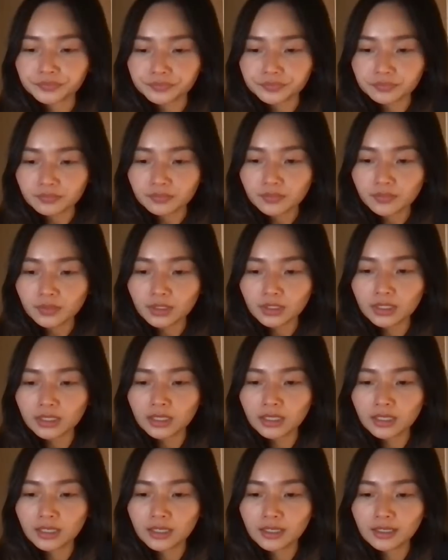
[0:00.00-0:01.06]

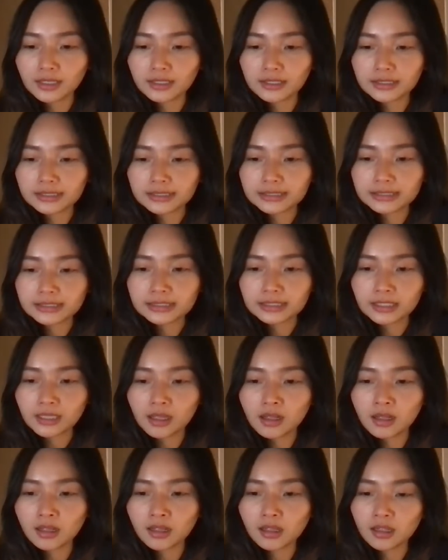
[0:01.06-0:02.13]

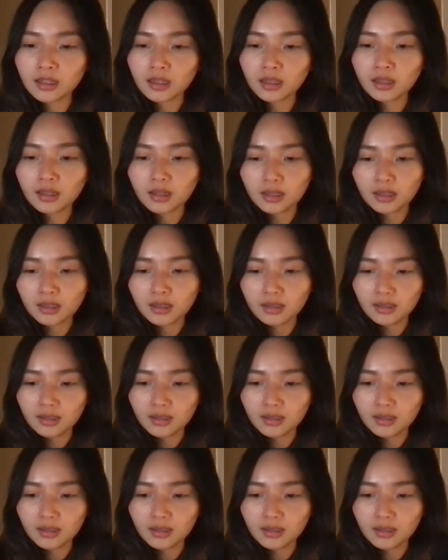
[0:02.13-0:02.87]
The person shown says nothing.